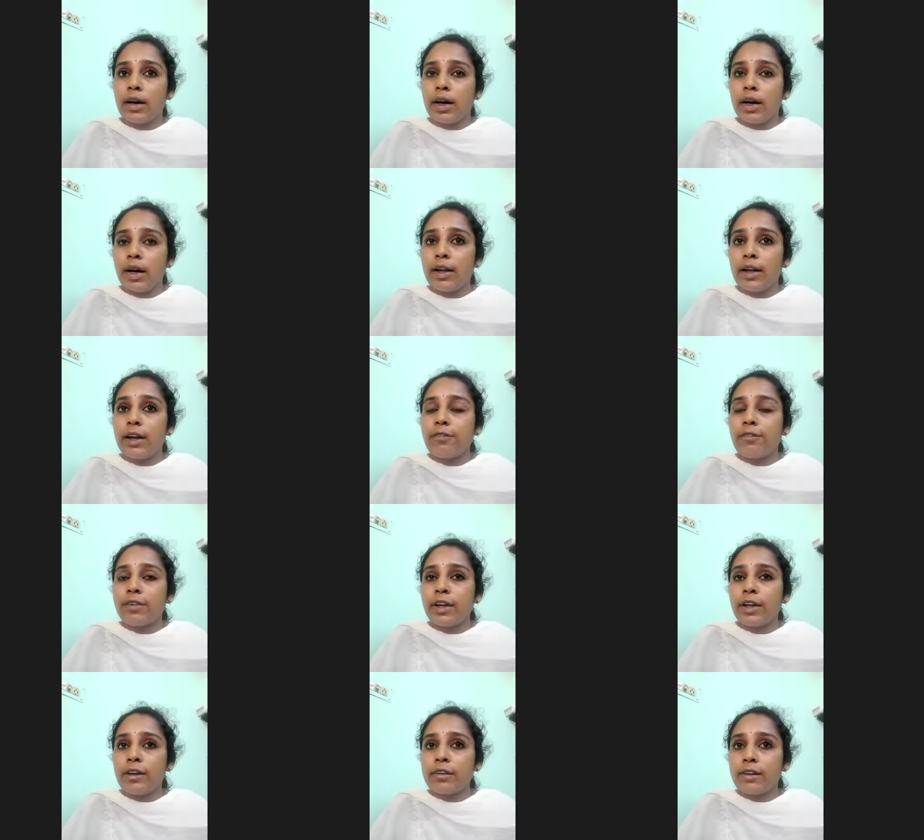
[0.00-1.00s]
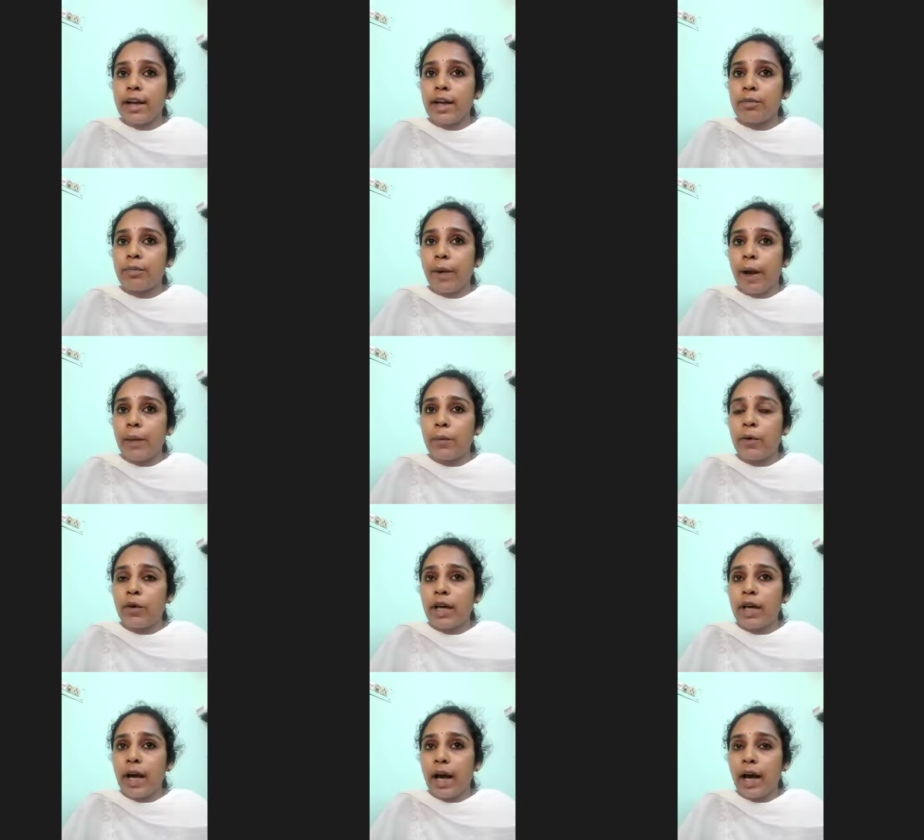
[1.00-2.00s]
Left and right
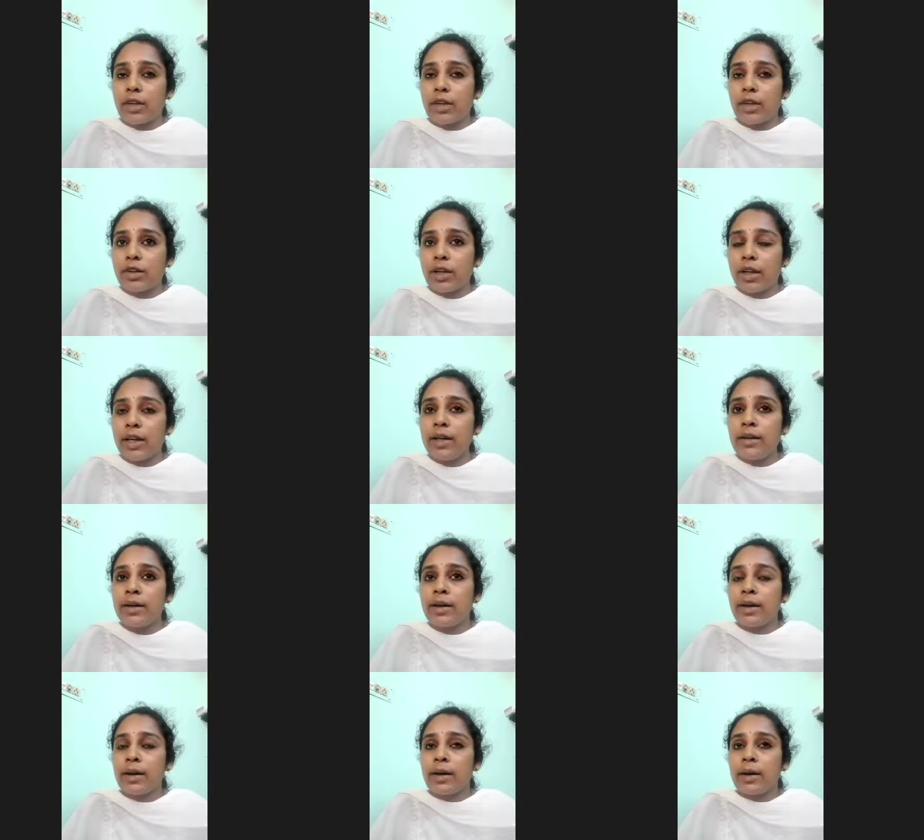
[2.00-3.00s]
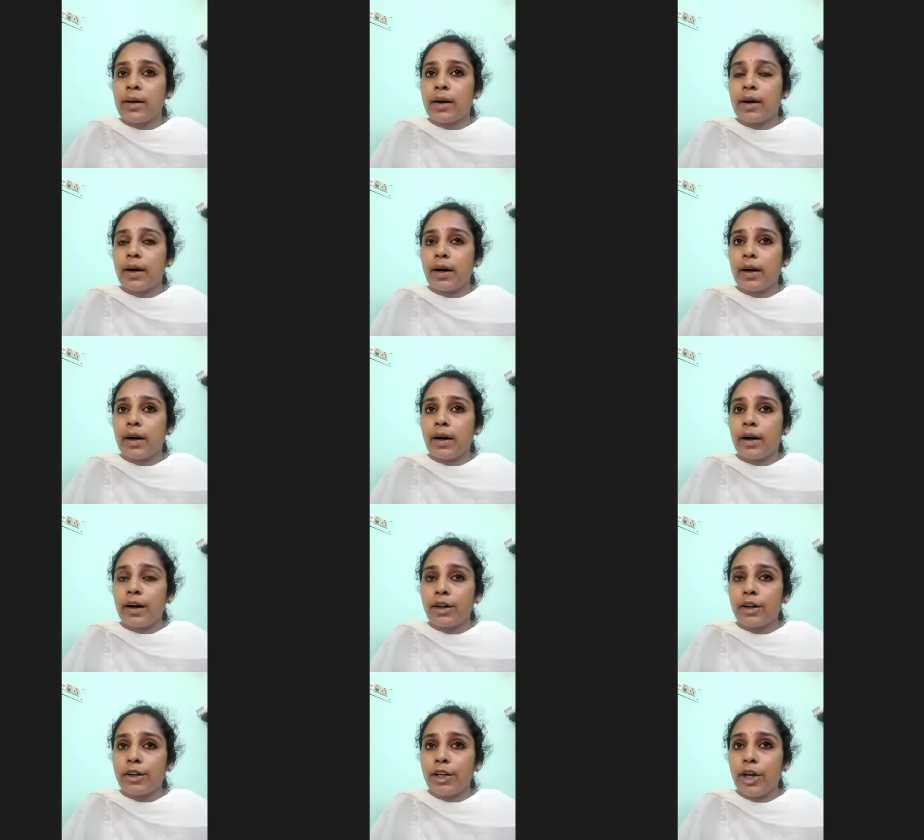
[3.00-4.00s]
pulmonary artery,
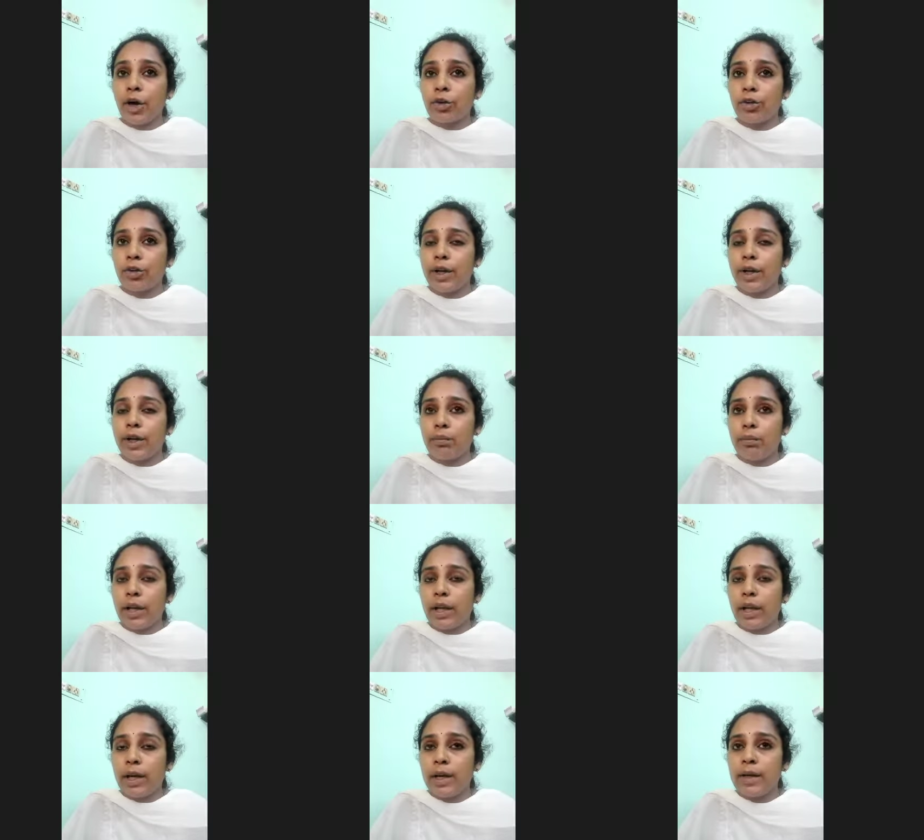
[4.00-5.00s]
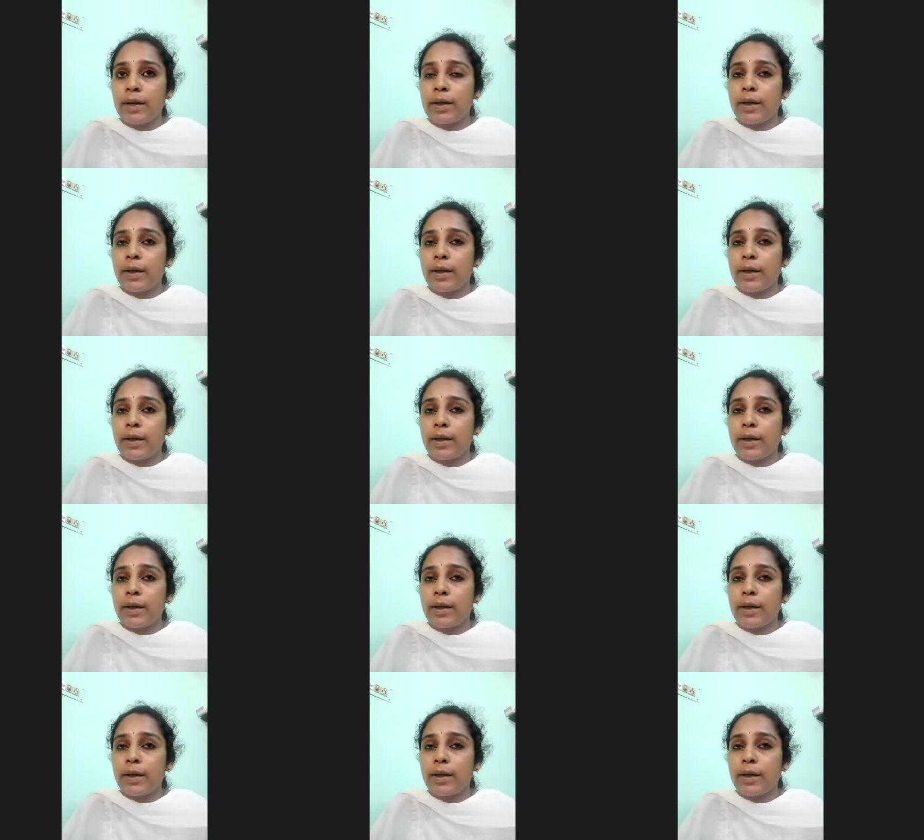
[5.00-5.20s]
deoxygenated blood